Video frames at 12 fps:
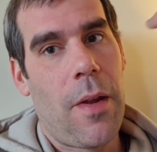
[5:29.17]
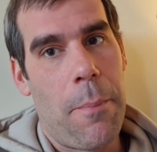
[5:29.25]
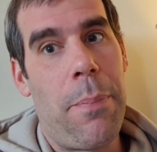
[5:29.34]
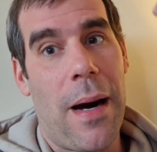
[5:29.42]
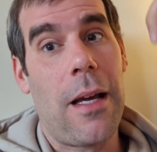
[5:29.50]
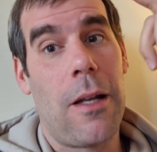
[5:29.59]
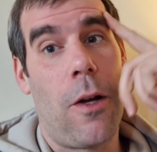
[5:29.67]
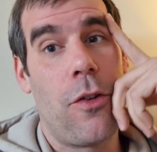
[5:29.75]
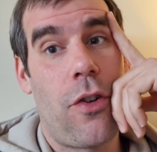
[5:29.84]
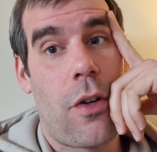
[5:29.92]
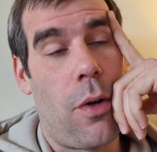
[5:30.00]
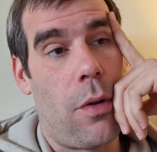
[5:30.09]

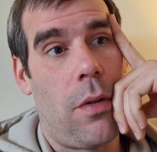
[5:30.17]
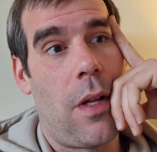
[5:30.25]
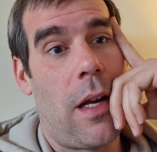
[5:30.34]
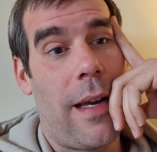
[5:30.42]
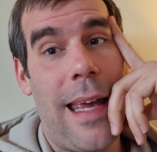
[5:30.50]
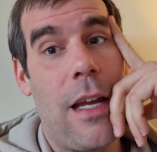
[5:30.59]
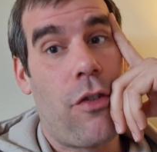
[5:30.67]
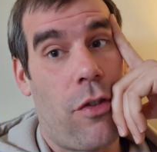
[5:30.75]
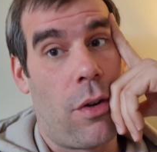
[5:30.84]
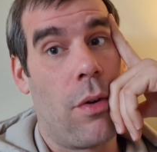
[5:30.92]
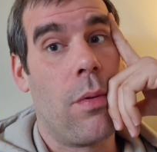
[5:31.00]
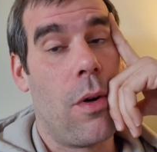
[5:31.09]
biological
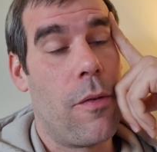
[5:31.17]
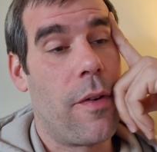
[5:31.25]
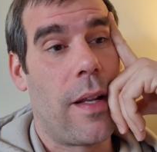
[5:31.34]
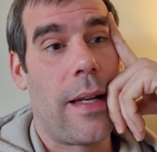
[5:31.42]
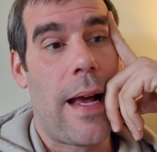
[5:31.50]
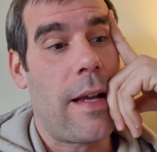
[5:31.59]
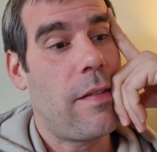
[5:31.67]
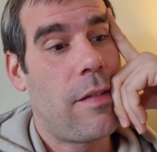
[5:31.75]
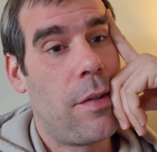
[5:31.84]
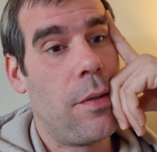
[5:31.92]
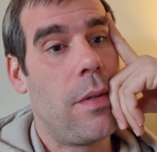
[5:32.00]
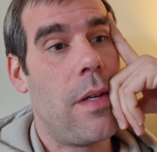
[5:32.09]
issue over the last
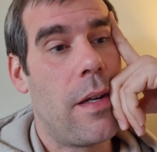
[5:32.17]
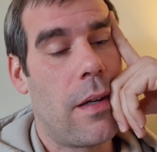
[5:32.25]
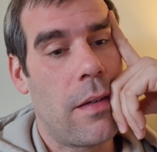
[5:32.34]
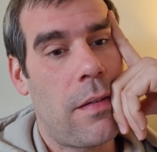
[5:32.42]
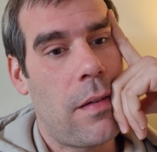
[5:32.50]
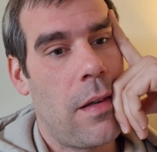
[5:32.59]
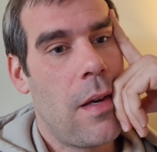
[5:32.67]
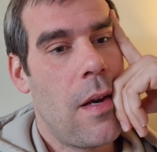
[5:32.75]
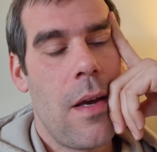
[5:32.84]
2 years.